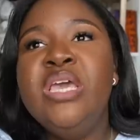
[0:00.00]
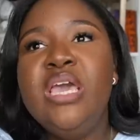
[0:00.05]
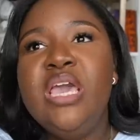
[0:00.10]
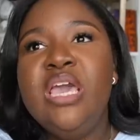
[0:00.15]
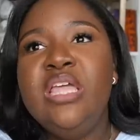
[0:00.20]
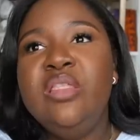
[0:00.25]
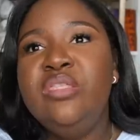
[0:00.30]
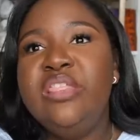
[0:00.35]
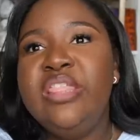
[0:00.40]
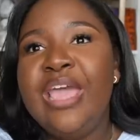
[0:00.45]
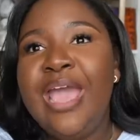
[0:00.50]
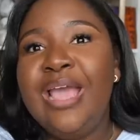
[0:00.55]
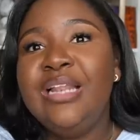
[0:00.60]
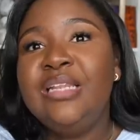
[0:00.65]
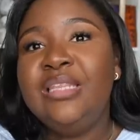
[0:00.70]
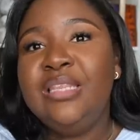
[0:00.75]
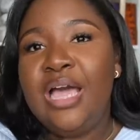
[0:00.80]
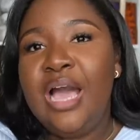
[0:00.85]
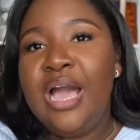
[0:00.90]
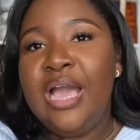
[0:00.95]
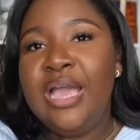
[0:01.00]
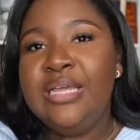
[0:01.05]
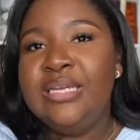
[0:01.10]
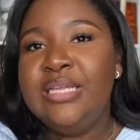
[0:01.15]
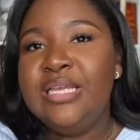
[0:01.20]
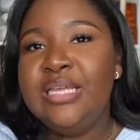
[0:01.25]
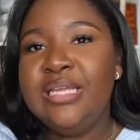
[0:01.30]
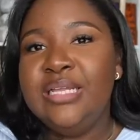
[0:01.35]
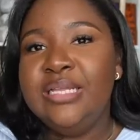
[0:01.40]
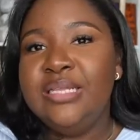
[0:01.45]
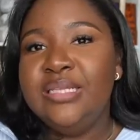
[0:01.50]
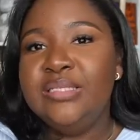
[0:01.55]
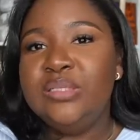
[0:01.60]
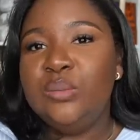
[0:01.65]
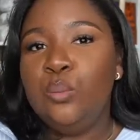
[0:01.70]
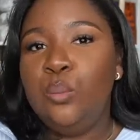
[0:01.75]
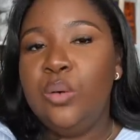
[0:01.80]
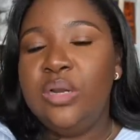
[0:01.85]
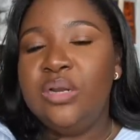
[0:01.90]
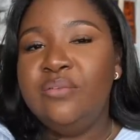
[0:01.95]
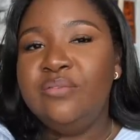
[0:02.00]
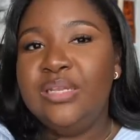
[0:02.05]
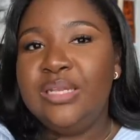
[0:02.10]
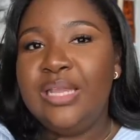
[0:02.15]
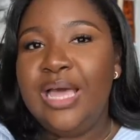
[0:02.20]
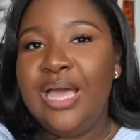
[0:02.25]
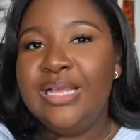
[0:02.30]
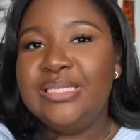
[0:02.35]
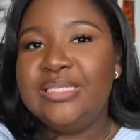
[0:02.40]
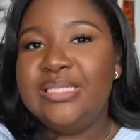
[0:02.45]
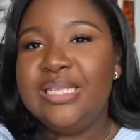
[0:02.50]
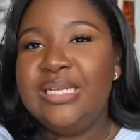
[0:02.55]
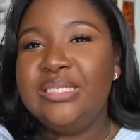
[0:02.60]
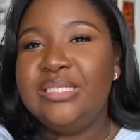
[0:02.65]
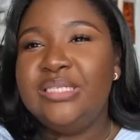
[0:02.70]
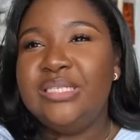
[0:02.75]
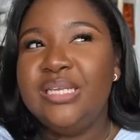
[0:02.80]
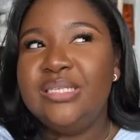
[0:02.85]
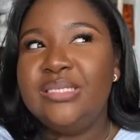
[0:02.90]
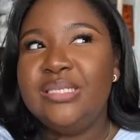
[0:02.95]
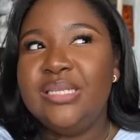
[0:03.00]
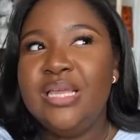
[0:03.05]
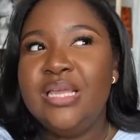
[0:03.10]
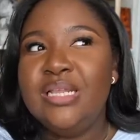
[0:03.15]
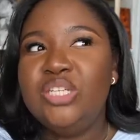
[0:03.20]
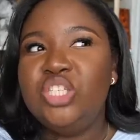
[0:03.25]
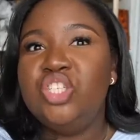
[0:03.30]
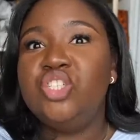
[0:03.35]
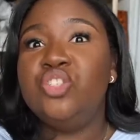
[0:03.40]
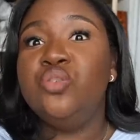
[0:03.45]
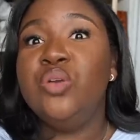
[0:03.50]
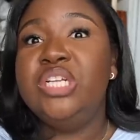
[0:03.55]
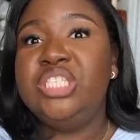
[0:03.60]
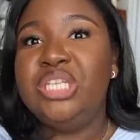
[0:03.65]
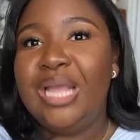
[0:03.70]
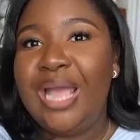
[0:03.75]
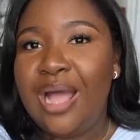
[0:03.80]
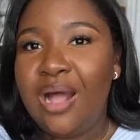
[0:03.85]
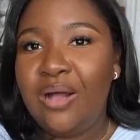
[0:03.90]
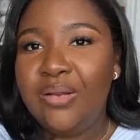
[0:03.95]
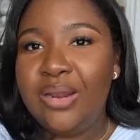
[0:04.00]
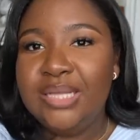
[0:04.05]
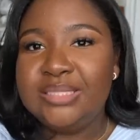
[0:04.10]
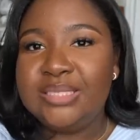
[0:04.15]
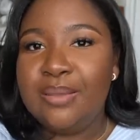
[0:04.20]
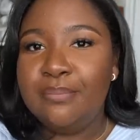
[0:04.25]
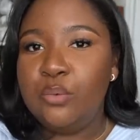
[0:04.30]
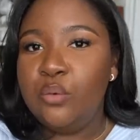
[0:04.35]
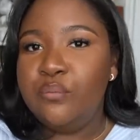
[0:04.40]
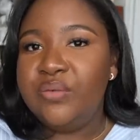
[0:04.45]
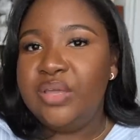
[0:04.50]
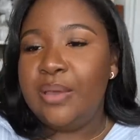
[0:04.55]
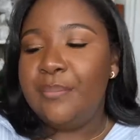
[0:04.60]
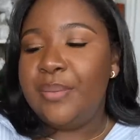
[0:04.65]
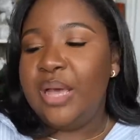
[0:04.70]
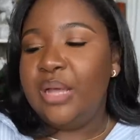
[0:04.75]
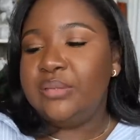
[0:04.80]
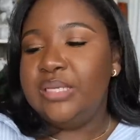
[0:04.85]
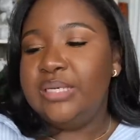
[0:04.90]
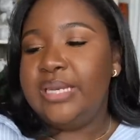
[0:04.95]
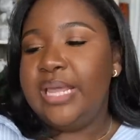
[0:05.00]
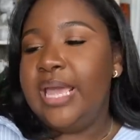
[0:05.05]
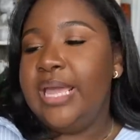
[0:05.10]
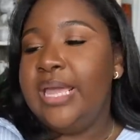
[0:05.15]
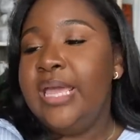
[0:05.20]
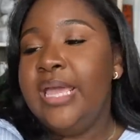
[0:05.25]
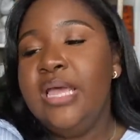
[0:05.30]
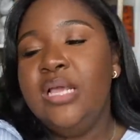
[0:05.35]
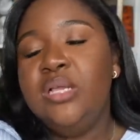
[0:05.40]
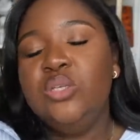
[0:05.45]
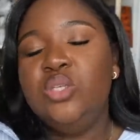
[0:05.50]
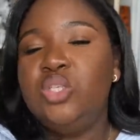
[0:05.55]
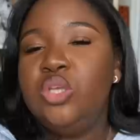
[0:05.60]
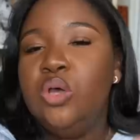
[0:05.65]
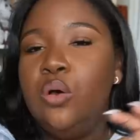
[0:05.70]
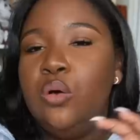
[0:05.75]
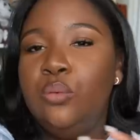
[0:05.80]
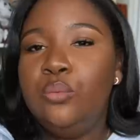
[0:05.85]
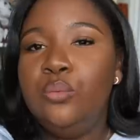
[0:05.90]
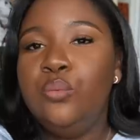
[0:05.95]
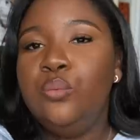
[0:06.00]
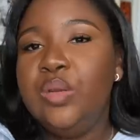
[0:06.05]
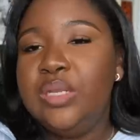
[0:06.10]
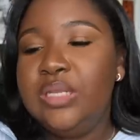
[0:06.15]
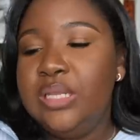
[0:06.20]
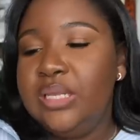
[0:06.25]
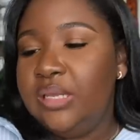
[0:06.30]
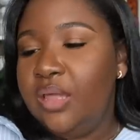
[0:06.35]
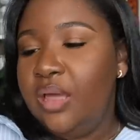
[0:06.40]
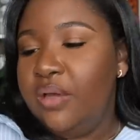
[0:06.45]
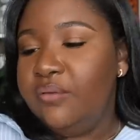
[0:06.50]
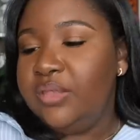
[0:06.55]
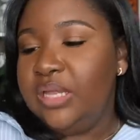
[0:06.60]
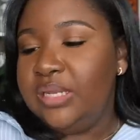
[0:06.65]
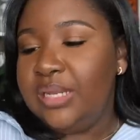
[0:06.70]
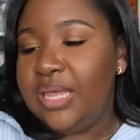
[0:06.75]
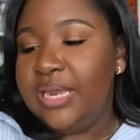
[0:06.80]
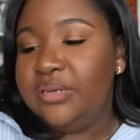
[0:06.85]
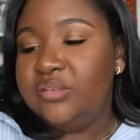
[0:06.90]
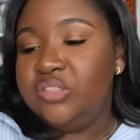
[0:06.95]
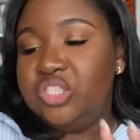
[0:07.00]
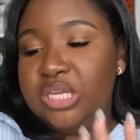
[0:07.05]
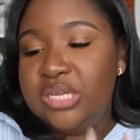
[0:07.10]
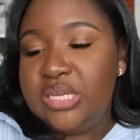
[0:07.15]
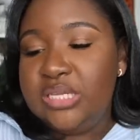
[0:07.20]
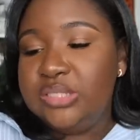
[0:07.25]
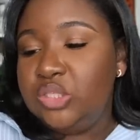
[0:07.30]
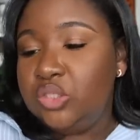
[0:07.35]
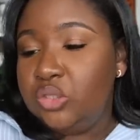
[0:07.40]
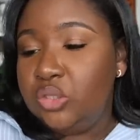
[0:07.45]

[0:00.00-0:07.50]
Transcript: And that line is one of the lines that doesn't stretch out as I'm moving about the day. So really love that line of jeans.